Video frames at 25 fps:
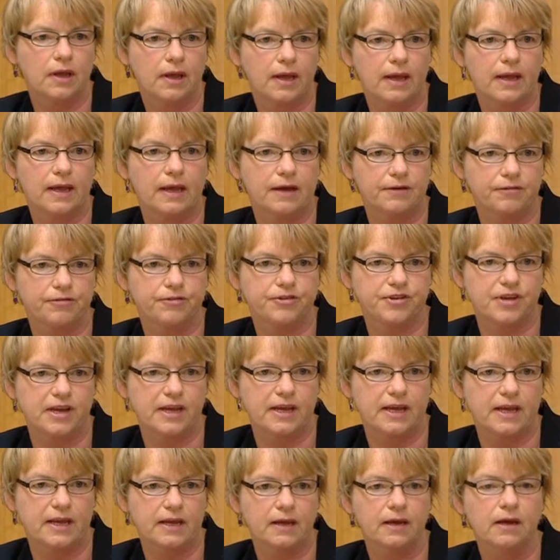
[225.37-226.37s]

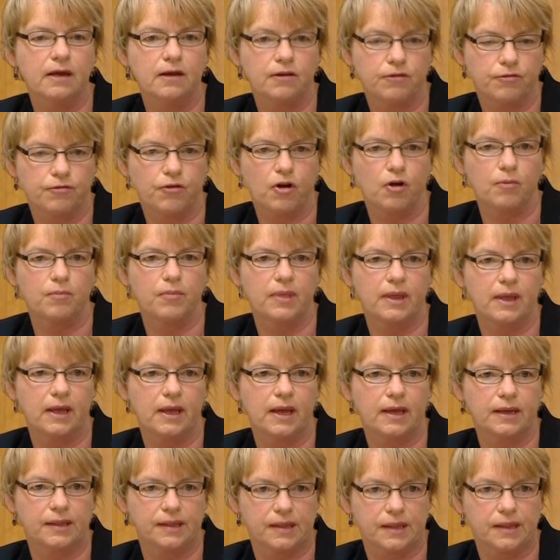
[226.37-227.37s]
EFT from
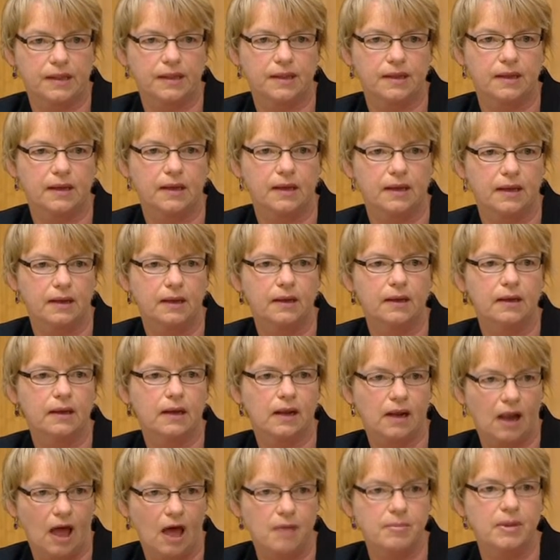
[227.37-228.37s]
the existing
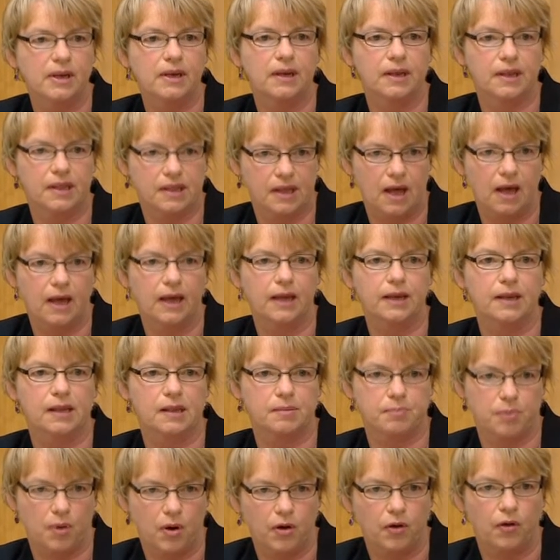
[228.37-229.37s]
climate
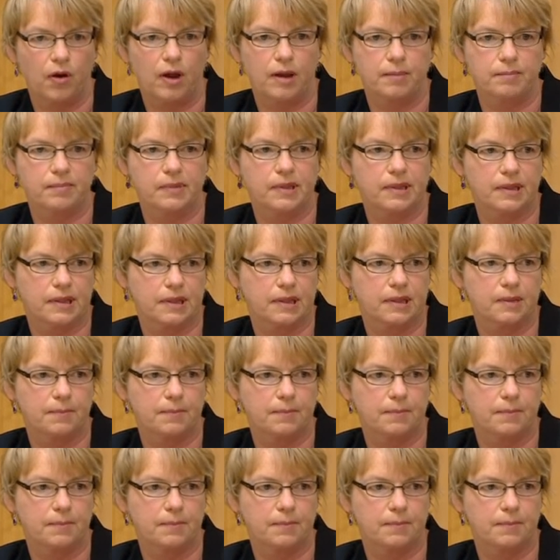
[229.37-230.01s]
science program. So let me